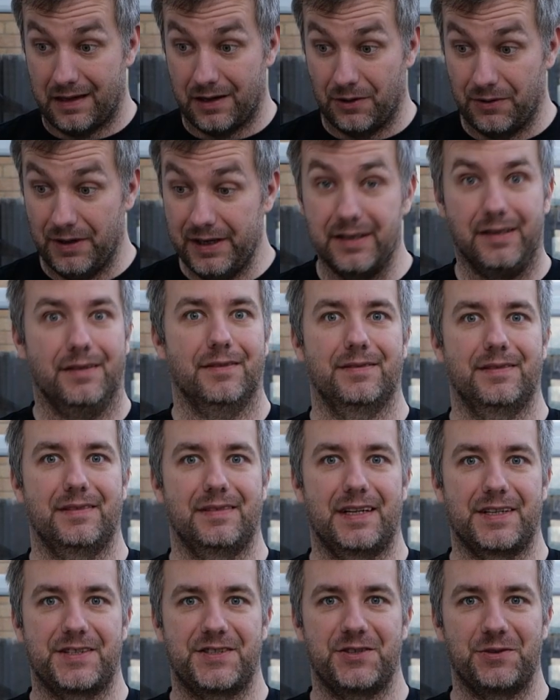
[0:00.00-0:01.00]
Alright,
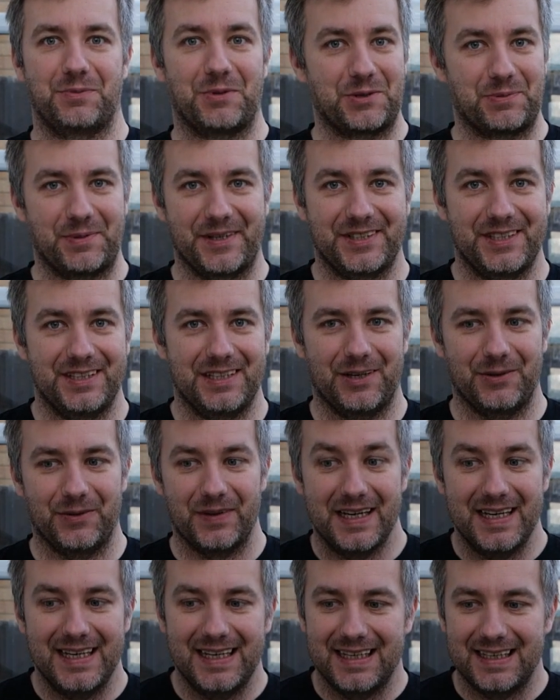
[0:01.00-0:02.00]
that's so much better now.
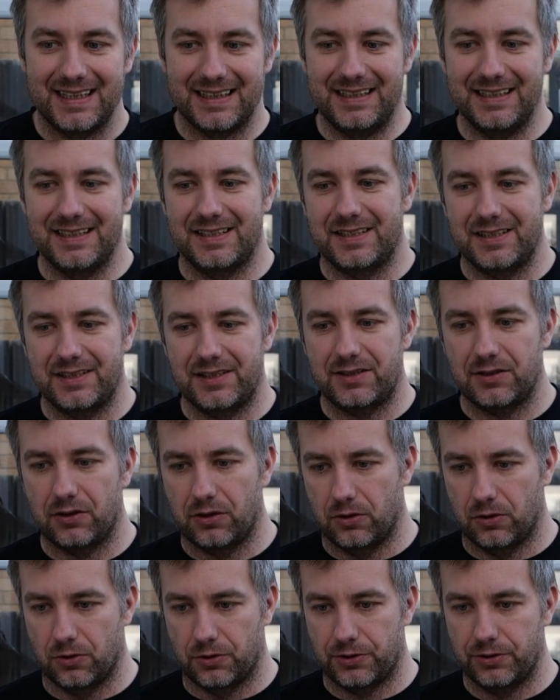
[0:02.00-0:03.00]
This is
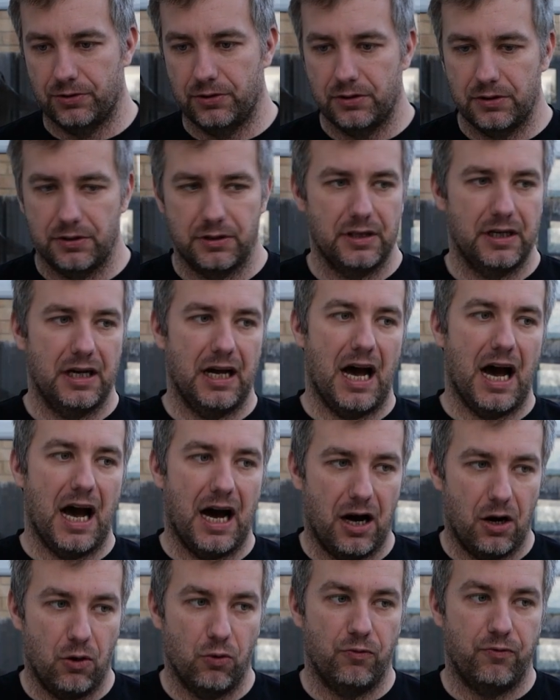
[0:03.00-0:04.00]
Ortur
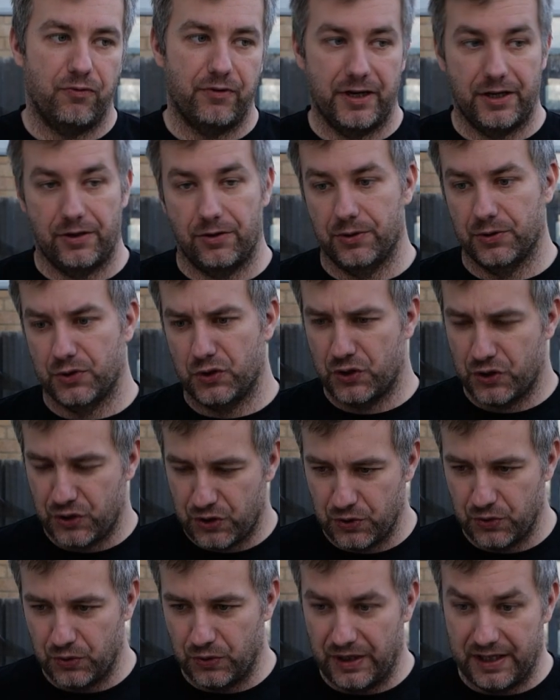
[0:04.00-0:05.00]
Aufero
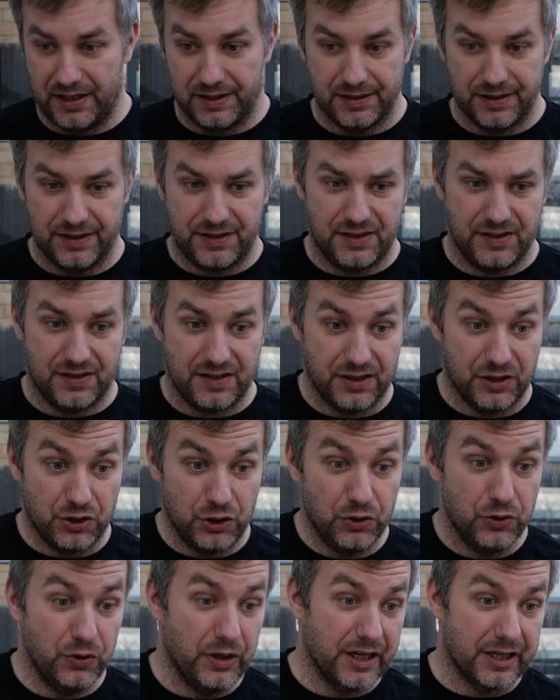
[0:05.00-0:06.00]
2, and this is a
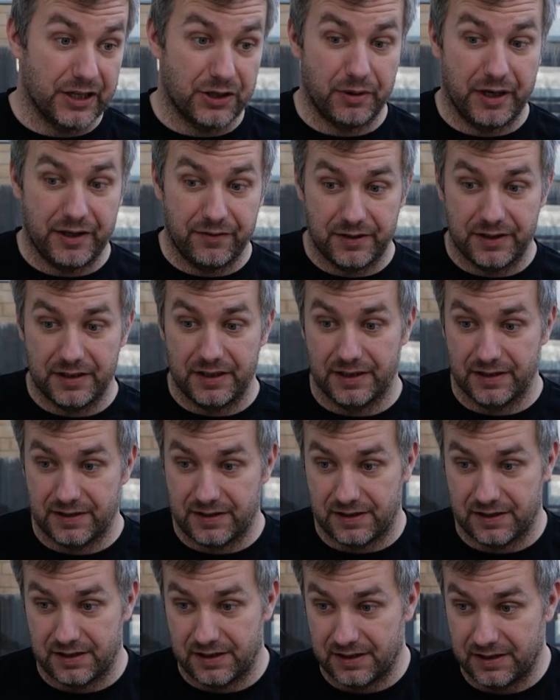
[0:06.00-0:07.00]
new engraver
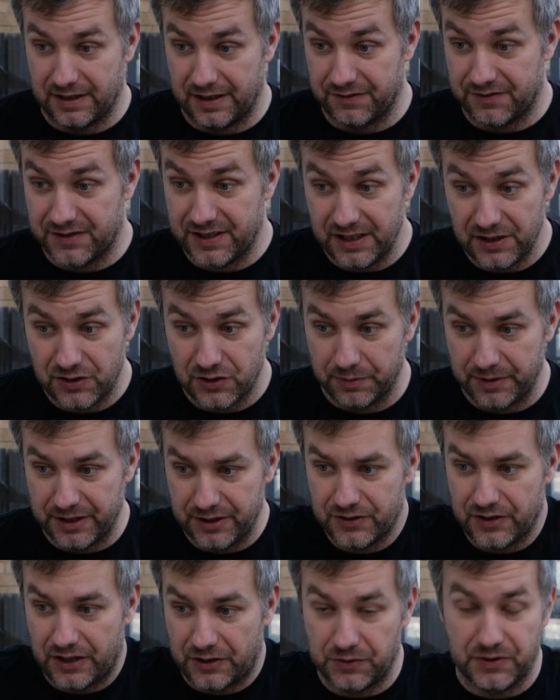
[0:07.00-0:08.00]
that they've sent to me,
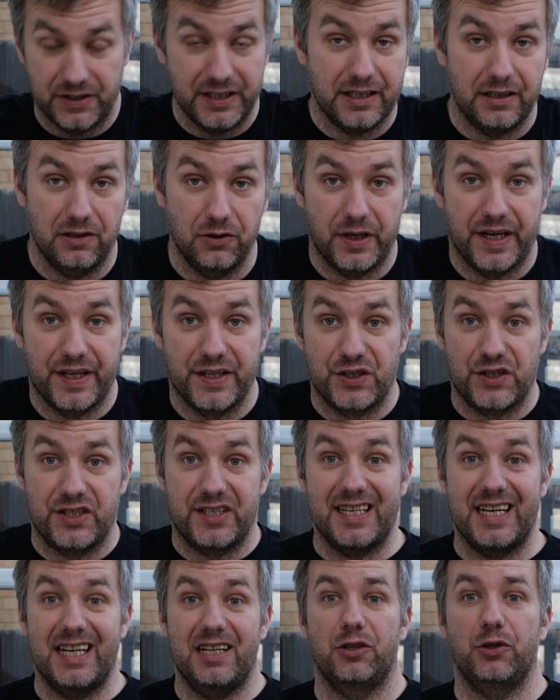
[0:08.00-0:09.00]
so I could take a look and
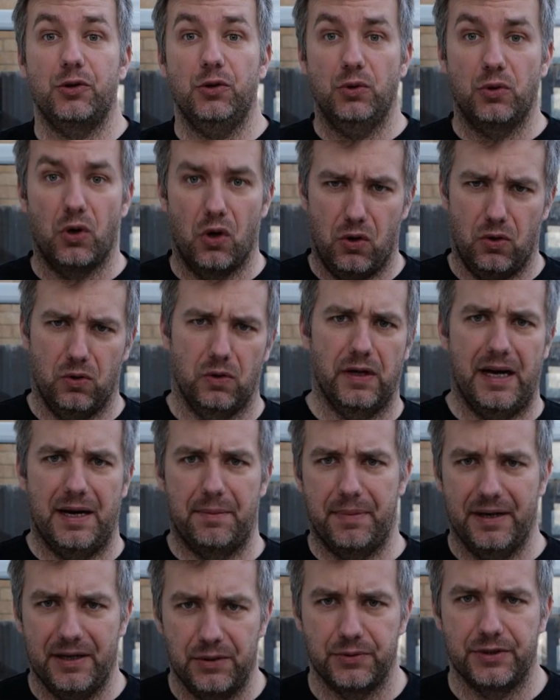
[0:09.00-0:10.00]
tell you all
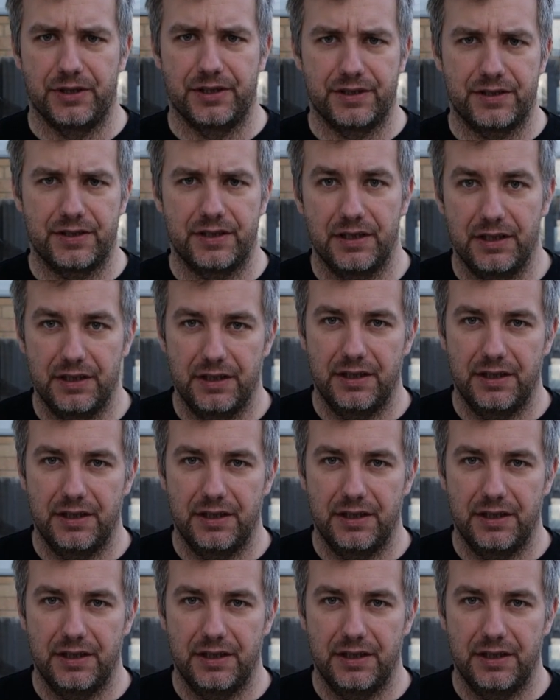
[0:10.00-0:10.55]
about it.